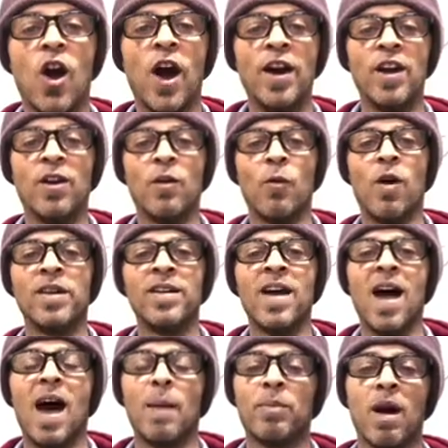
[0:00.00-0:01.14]
right, everyone,
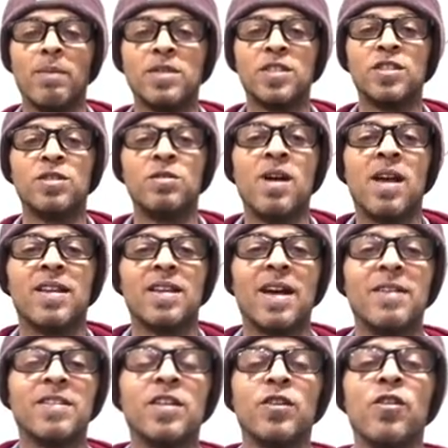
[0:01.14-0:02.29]
I promised you that
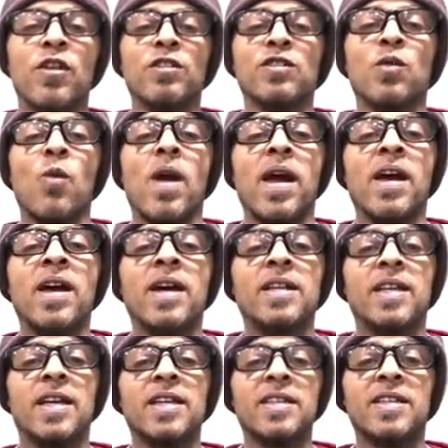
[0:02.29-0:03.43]
I'd tell you there's a way
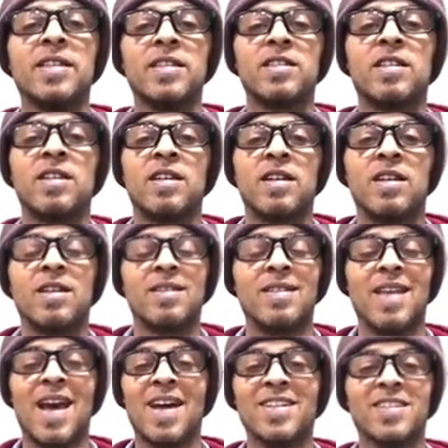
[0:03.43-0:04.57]
to get this
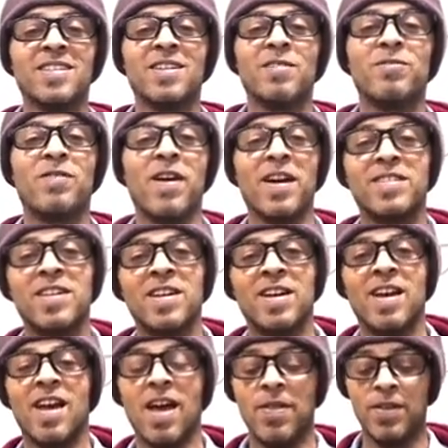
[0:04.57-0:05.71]
dazzling effect,
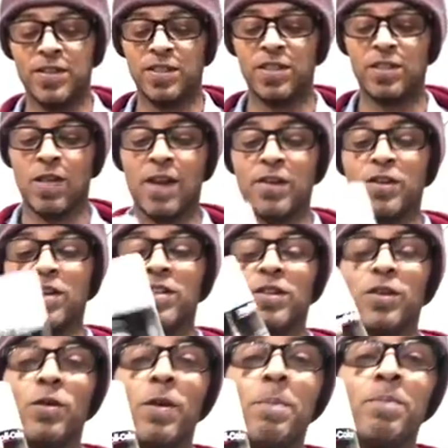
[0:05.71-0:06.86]
and this is how you're going to
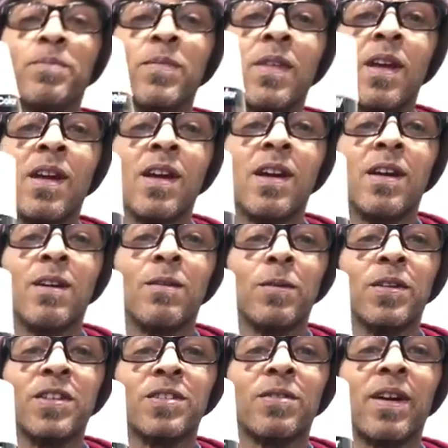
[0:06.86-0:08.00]
do it with
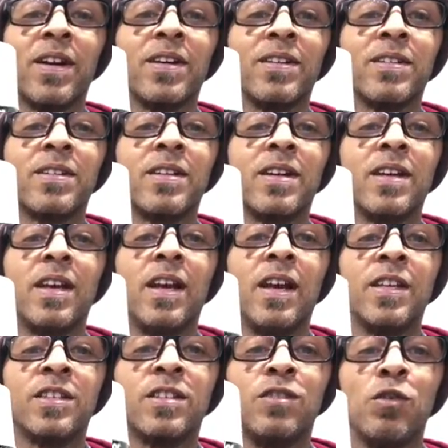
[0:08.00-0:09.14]
this right here.
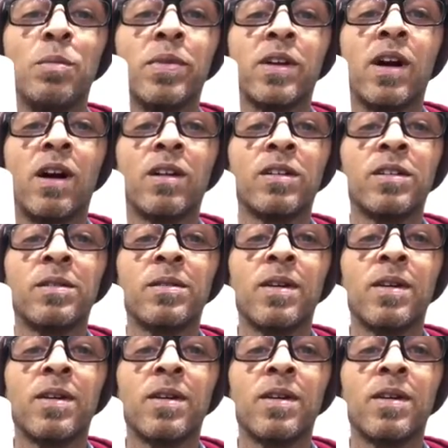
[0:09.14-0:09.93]
It's Duplicolor